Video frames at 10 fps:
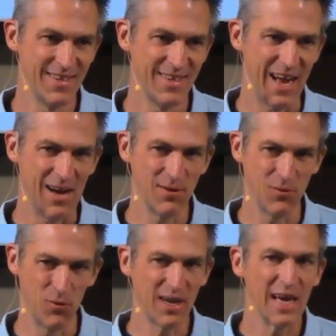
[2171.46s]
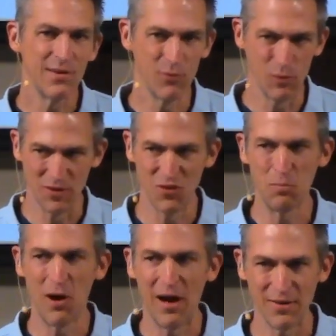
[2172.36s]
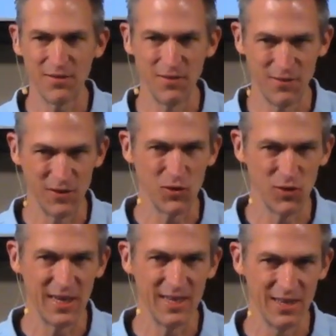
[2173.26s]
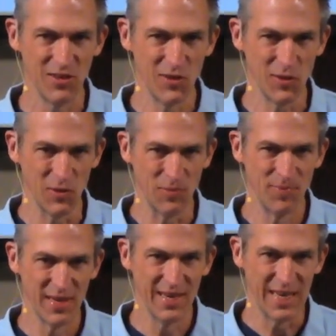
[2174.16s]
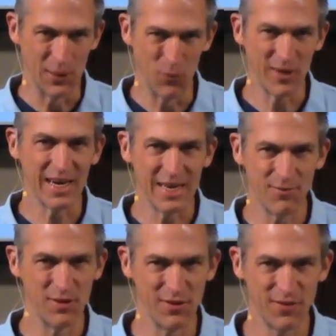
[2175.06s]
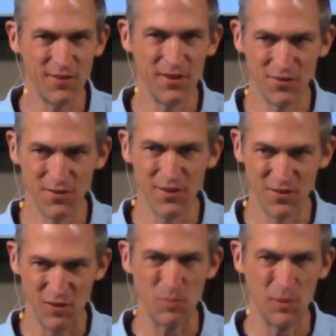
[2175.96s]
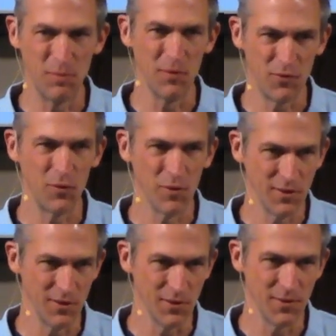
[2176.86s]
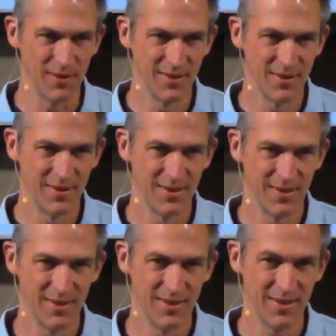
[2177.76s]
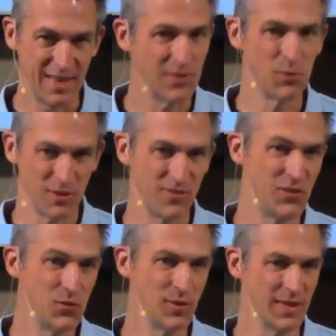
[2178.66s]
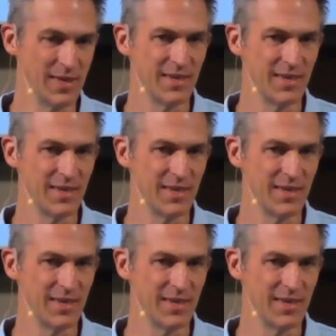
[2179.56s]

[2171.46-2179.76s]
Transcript: How did, what kind of a response does it create in you? And what kind of a decision does it put before you? That's what it's doing.